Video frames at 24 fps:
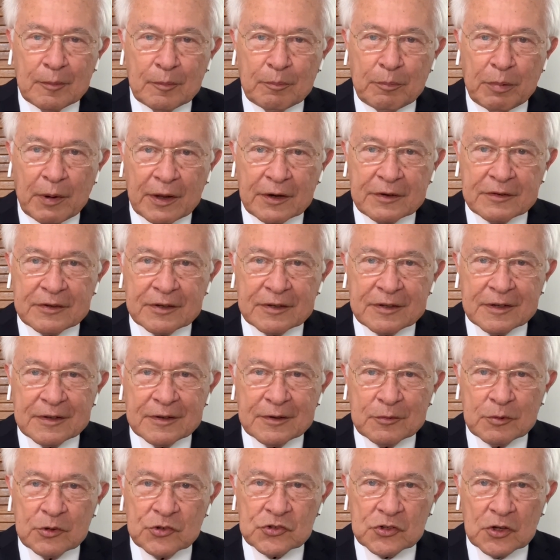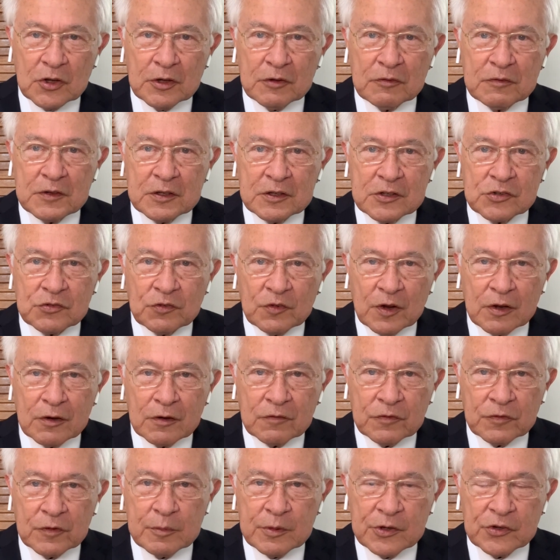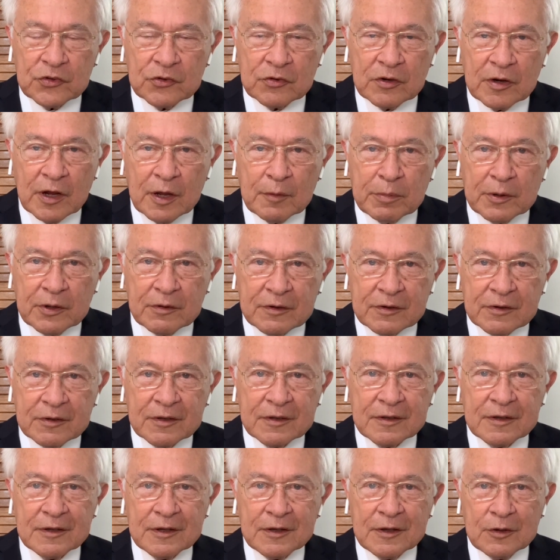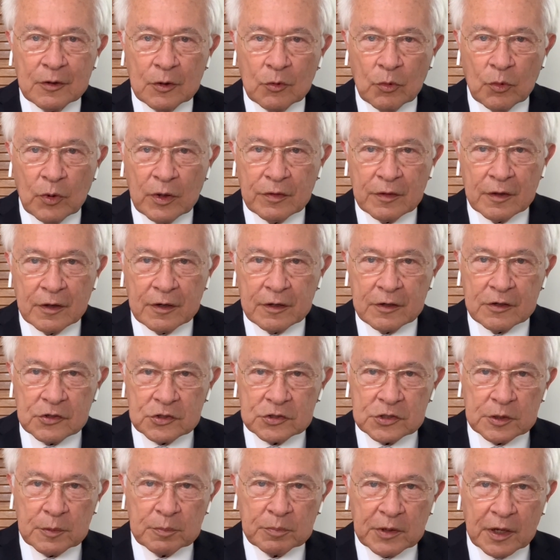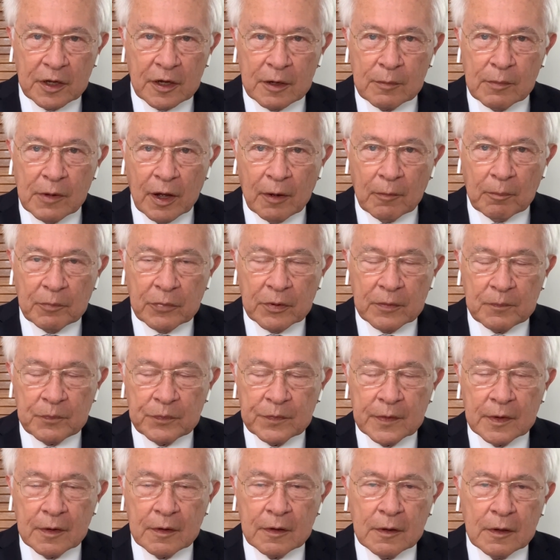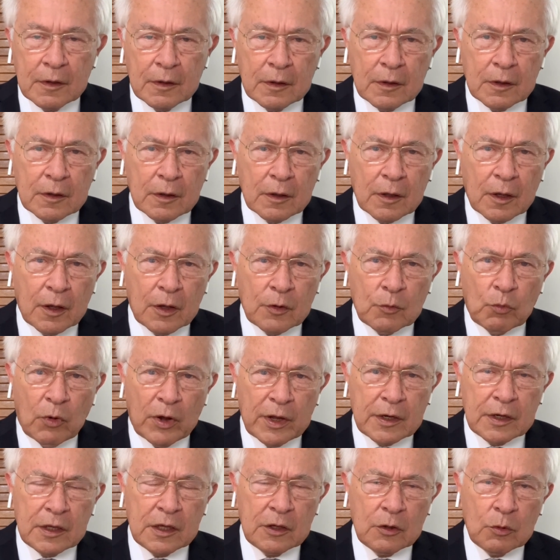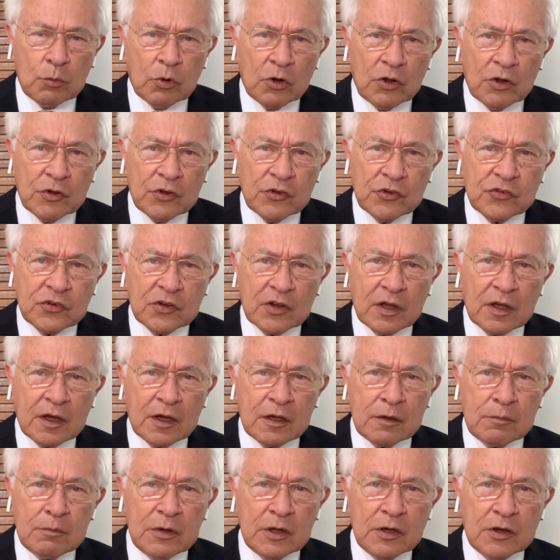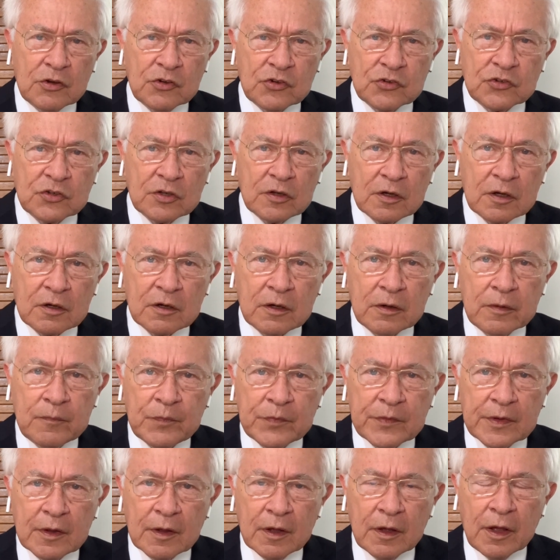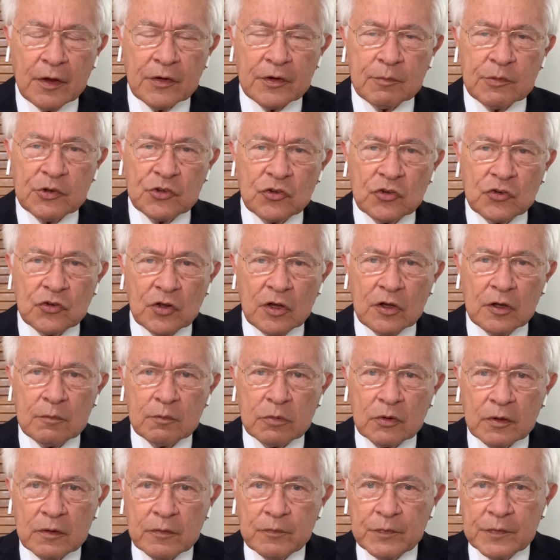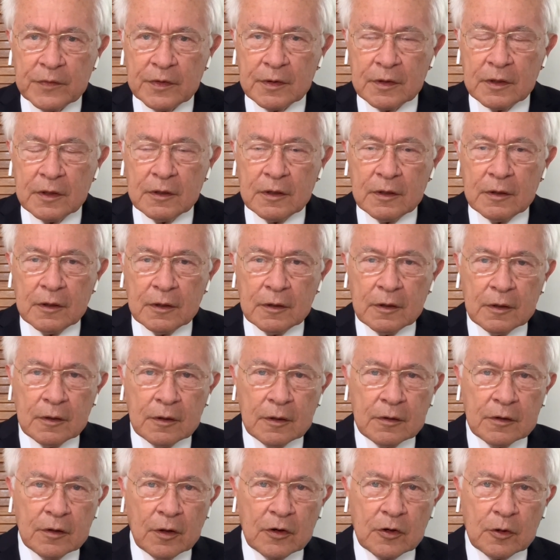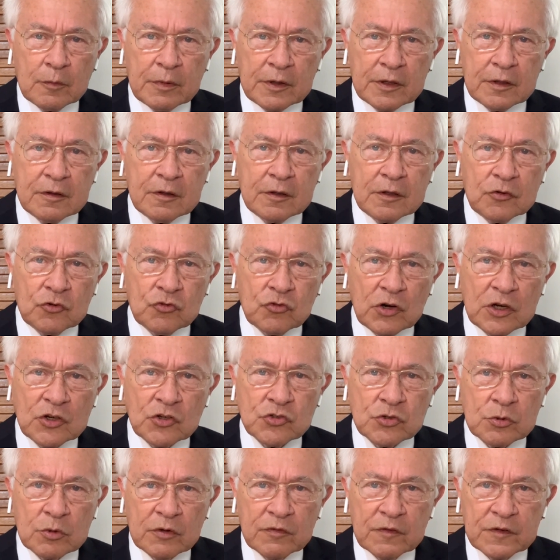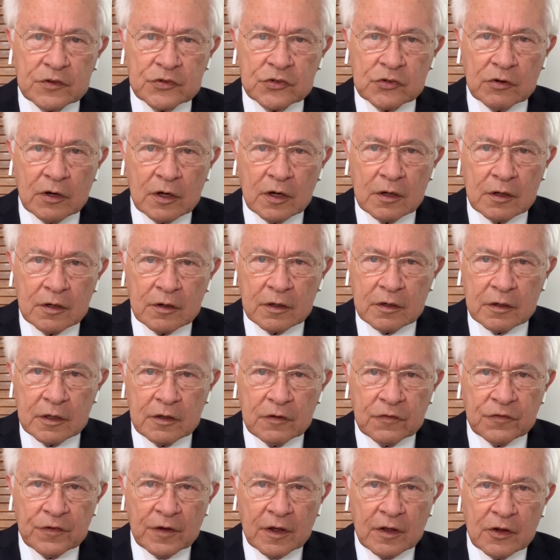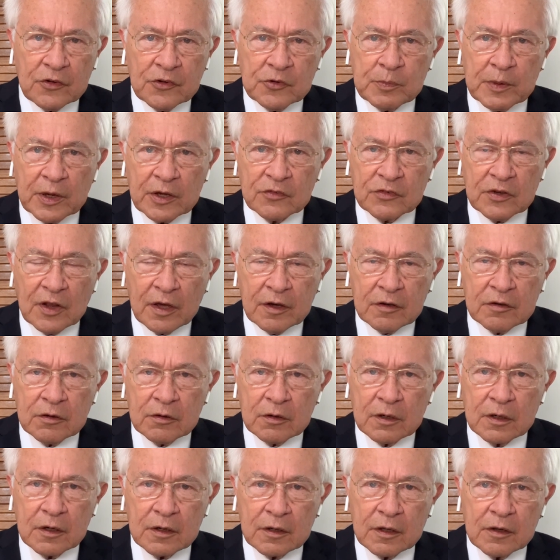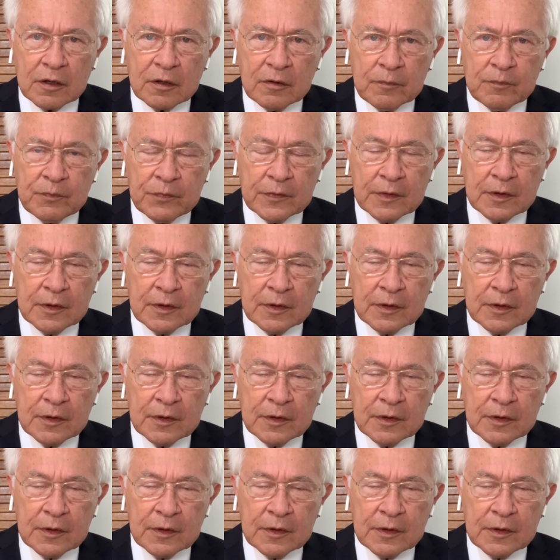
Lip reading: but reserved his vote for Mr. Abbott when the leadership came up. And when he was a minister under Mr. Turnbull, notably the Treasurer of Australia, he failed spectacularly